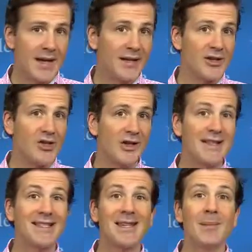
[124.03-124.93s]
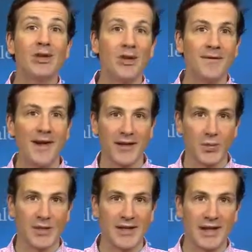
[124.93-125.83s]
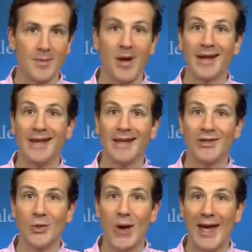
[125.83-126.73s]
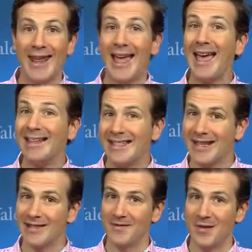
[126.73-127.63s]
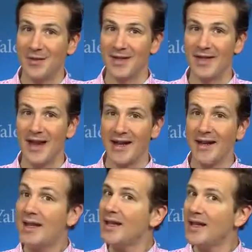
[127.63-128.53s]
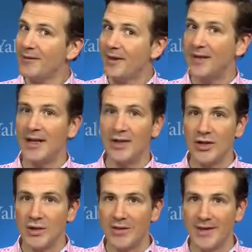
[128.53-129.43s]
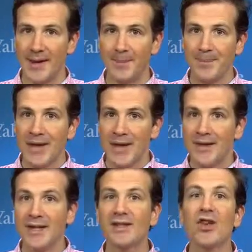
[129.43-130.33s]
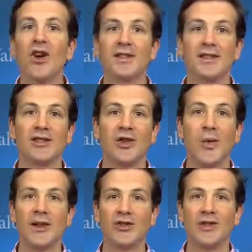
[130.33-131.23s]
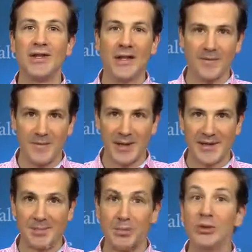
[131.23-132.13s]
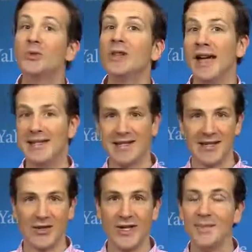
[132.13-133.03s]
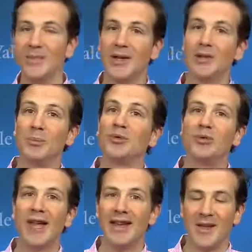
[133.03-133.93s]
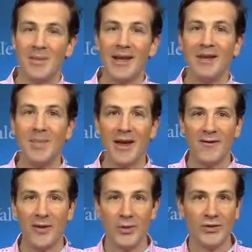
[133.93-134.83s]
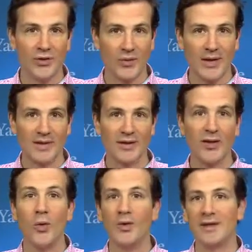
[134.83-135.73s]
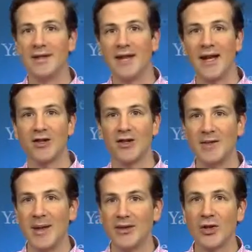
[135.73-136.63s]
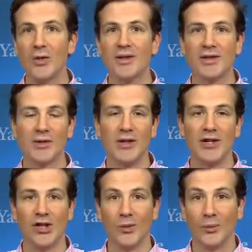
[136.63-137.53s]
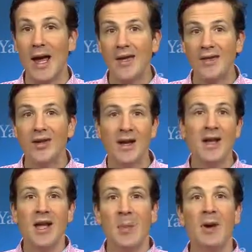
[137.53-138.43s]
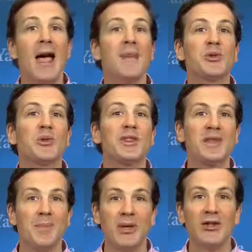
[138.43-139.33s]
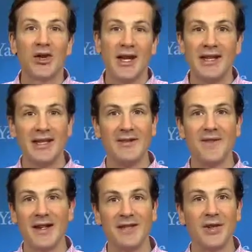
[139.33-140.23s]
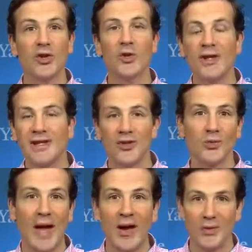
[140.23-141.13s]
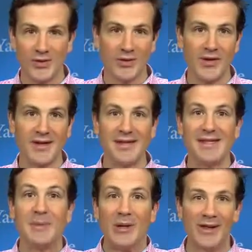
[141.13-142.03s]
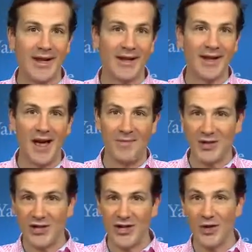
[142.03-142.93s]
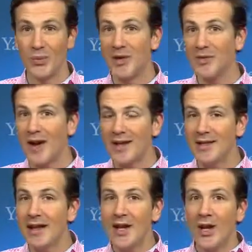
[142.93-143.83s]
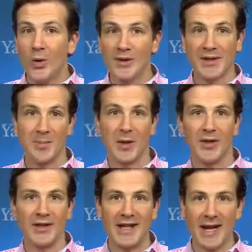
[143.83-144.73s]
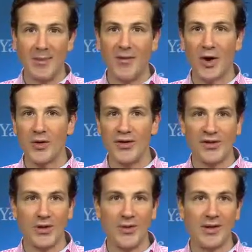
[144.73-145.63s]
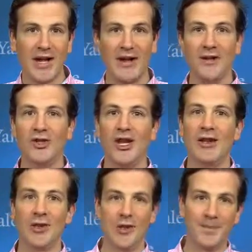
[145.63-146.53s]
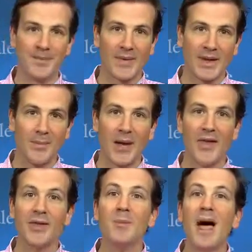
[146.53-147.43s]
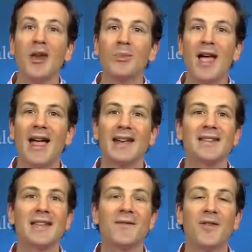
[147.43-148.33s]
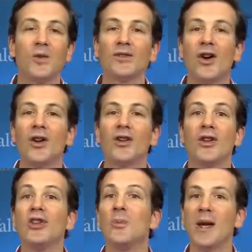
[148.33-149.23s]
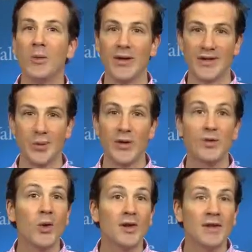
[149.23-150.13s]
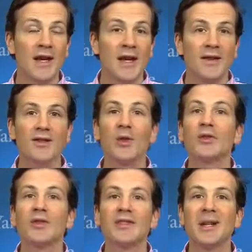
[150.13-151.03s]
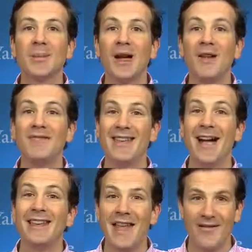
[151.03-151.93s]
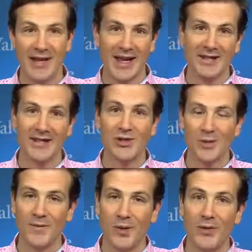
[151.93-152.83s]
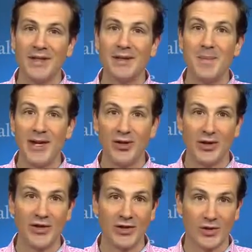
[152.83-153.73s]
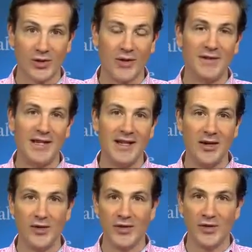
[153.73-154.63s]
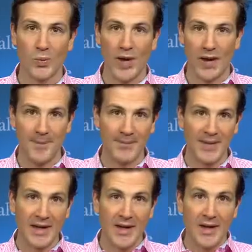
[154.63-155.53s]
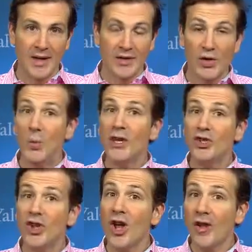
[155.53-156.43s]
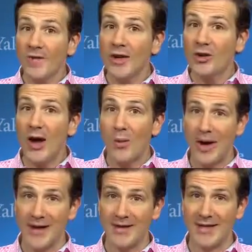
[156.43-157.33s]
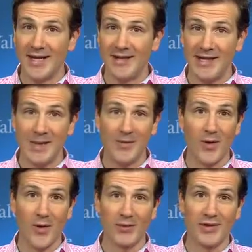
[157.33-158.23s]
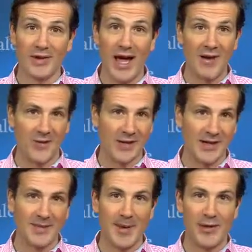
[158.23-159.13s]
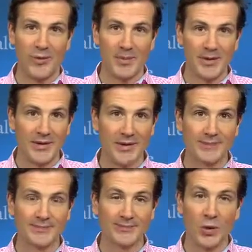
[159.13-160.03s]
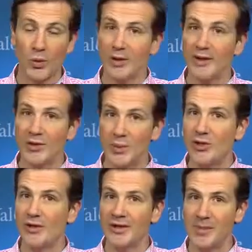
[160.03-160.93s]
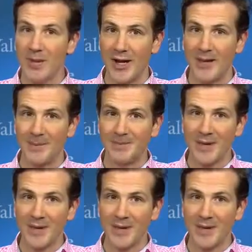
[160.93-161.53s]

Additionally, similar effects were seen among kids who had access to phones at night, even if they didn't use them. This calls into question the infamous blue light theory, that the blue light emitted by phone screens lowers endogenous melatonin secretion. Rather, perhaps we're simply looking at the effects of increased arousal that a stimulating conversation with a friend or a spirited game of Hearthstone can engender. But the bottom line is that phones are ubiquitous. What's worse, the social stigma of not having access to a phone is a major concern of teenagers as well. So we should all figure out ways to keep phones out of our kids' bedrooms. Or at least we should sleep on it.